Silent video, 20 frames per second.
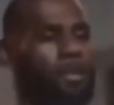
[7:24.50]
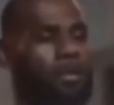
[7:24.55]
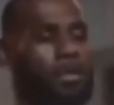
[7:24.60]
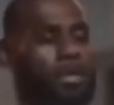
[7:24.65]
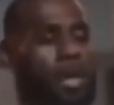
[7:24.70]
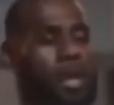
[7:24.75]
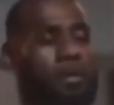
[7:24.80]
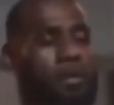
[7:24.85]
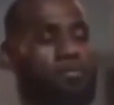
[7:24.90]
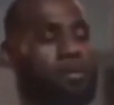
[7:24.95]

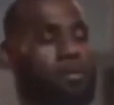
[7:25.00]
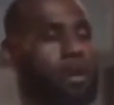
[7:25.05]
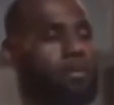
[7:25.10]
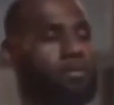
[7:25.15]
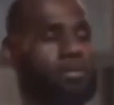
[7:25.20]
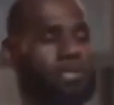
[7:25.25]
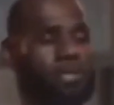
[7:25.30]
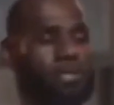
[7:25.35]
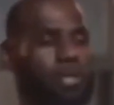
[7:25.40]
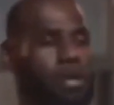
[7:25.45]
You know,
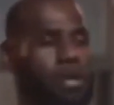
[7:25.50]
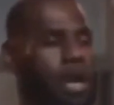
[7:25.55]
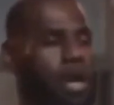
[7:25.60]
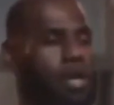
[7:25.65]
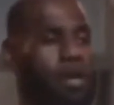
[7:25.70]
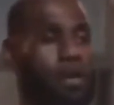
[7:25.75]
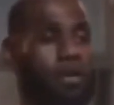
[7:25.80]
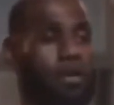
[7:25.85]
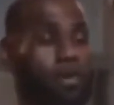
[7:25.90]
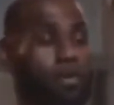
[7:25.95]
everybody was
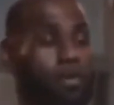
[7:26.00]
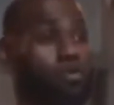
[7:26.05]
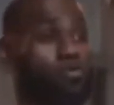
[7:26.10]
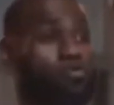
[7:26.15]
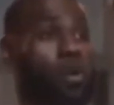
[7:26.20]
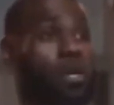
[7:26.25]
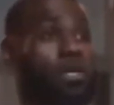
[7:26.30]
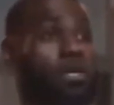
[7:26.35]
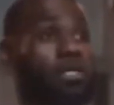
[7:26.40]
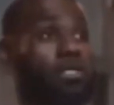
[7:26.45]
just talking how they
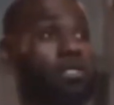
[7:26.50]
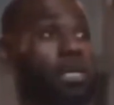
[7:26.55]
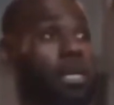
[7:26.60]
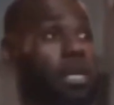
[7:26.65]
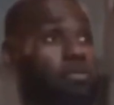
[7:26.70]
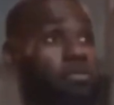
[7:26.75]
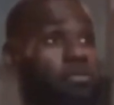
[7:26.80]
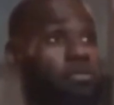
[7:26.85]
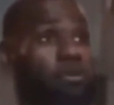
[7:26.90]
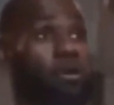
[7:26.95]
were the
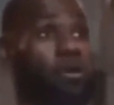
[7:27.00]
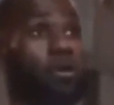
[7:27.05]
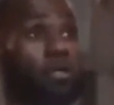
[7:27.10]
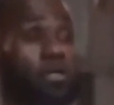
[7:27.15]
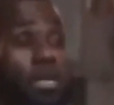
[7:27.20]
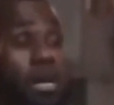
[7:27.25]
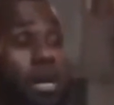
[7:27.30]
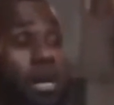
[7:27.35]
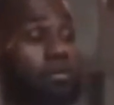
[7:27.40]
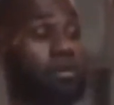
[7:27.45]
greatest team
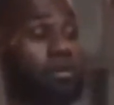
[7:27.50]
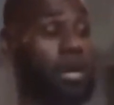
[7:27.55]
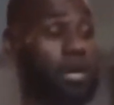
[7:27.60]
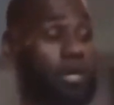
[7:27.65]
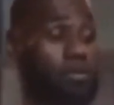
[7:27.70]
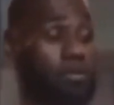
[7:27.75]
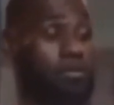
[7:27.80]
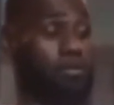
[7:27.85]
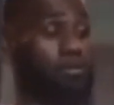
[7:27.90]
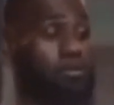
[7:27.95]
of all
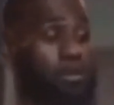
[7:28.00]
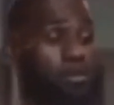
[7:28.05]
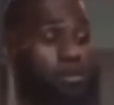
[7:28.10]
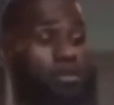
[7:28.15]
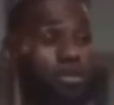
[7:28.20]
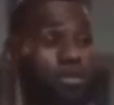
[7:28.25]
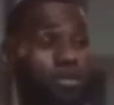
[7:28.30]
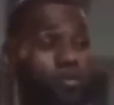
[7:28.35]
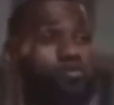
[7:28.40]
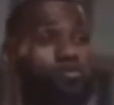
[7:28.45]
time. Like,
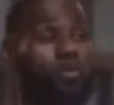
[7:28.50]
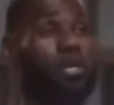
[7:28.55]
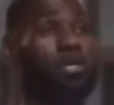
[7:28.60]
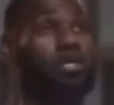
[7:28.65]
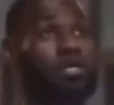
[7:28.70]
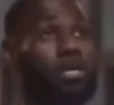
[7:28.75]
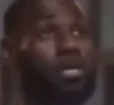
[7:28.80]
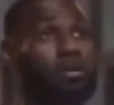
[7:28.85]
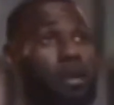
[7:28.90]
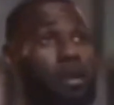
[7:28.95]
they was the
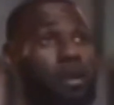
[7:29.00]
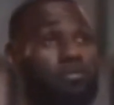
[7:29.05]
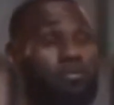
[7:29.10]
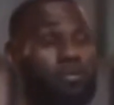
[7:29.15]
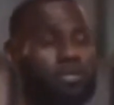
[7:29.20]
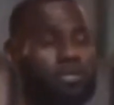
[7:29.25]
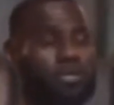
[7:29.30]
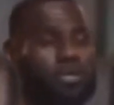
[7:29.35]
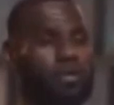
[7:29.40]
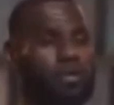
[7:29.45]
greatest
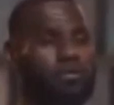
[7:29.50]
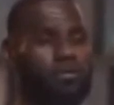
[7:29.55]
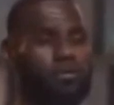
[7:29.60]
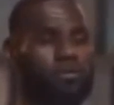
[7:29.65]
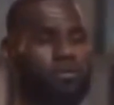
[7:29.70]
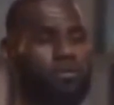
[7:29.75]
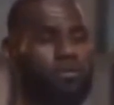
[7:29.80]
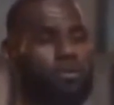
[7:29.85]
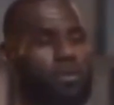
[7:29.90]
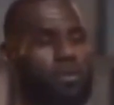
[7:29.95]
team ever
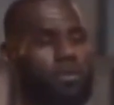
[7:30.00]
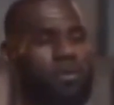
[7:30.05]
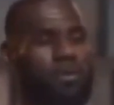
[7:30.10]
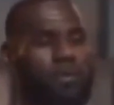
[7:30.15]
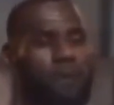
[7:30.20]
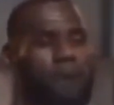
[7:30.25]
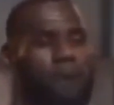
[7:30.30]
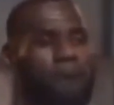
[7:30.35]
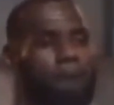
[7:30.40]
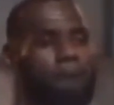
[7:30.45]
assembled.
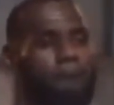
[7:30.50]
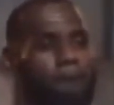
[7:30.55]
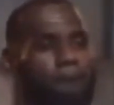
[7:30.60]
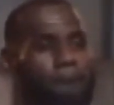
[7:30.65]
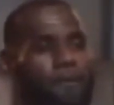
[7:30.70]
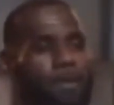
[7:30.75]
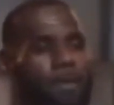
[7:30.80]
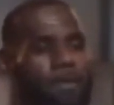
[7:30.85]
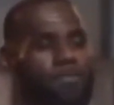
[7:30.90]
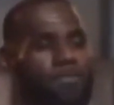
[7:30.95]

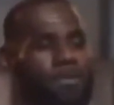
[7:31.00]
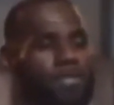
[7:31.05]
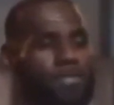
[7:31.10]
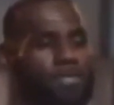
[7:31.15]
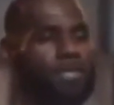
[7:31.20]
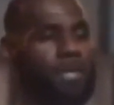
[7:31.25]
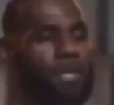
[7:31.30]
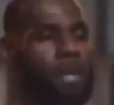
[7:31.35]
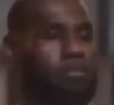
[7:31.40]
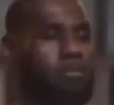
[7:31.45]

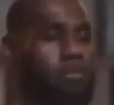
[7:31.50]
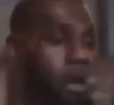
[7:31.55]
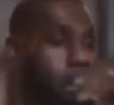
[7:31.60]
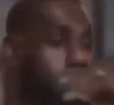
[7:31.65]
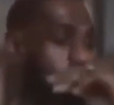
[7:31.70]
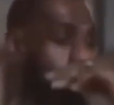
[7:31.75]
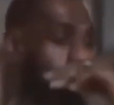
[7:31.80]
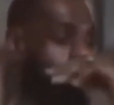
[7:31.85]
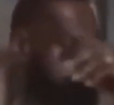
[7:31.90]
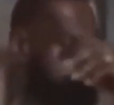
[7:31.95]
And for us to
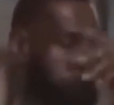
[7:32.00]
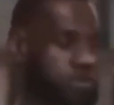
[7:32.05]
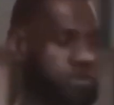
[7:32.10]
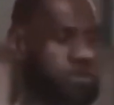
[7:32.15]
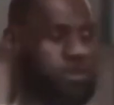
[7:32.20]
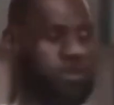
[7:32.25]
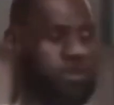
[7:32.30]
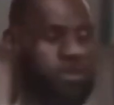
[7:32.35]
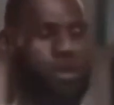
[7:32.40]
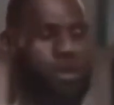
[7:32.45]
come back,
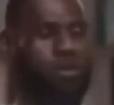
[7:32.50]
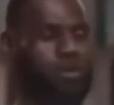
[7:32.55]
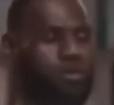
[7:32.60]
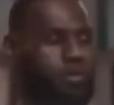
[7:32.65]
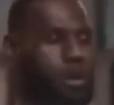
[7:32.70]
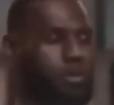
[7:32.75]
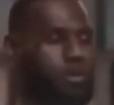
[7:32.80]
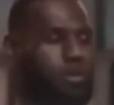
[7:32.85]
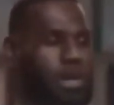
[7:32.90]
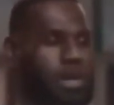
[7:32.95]

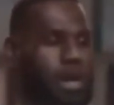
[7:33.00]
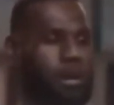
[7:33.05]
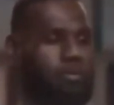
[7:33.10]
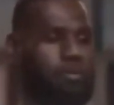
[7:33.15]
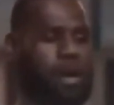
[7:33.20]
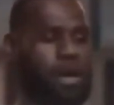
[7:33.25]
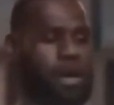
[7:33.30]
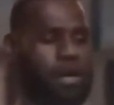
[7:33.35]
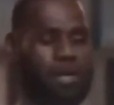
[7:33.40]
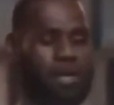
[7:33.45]
you know, the way
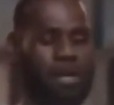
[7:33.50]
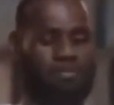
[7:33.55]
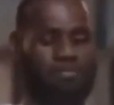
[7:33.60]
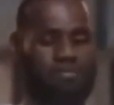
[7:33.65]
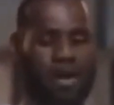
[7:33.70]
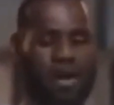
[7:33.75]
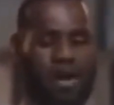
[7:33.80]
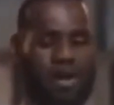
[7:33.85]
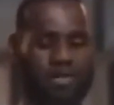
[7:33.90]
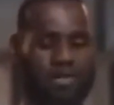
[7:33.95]
we came
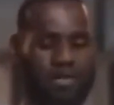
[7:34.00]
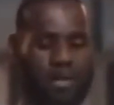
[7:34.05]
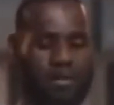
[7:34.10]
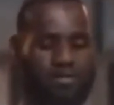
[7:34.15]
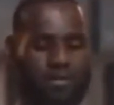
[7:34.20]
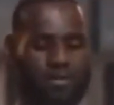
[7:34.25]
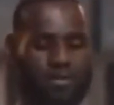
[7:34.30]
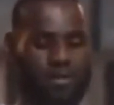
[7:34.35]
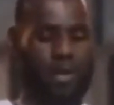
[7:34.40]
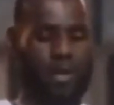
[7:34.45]
back in that
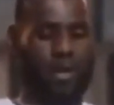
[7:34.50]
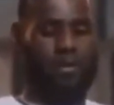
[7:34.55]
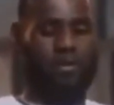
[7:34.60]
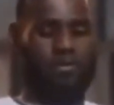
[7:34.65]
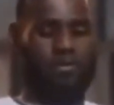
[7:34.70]
fashion, I was